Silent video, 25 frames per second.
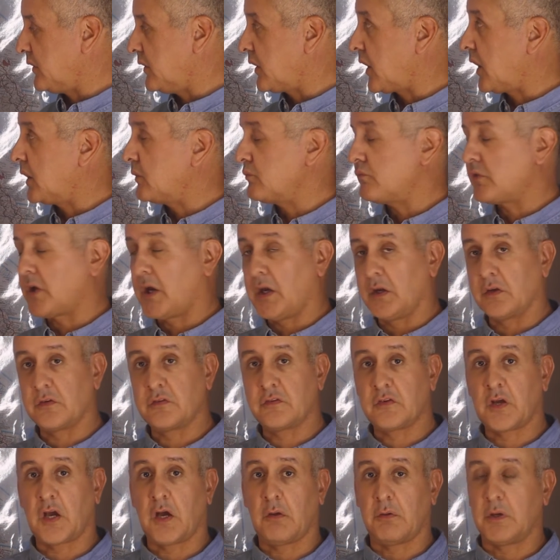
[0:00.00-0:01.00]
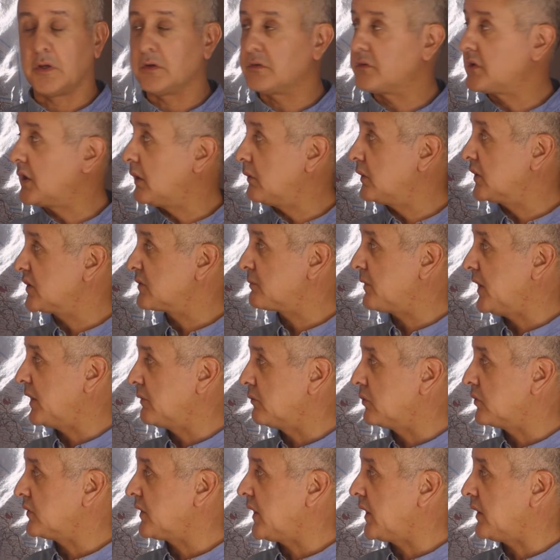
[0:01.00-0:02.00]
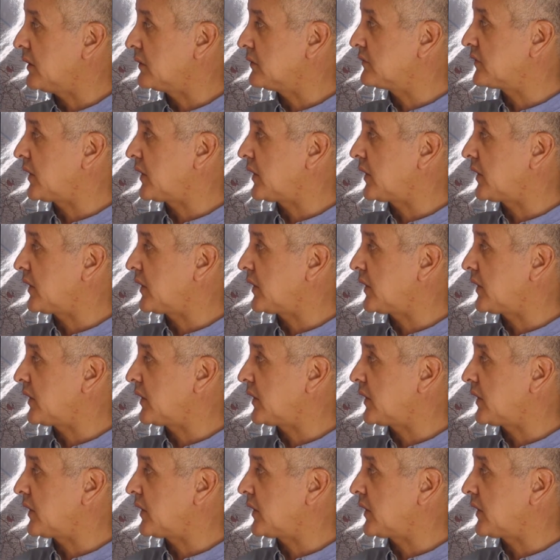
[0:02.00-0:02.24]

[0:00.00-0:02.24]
and unbraked towing, so explain what they are.